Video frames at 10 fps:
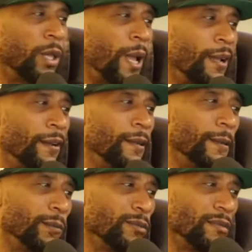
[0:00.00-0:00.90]
Like
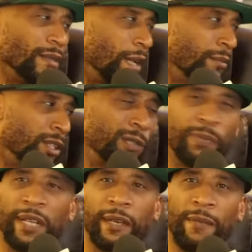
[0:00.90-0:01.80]
I'm just
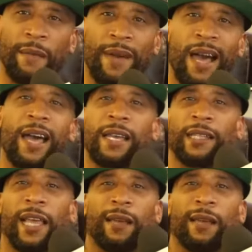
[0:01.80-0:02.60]
speaking my mind.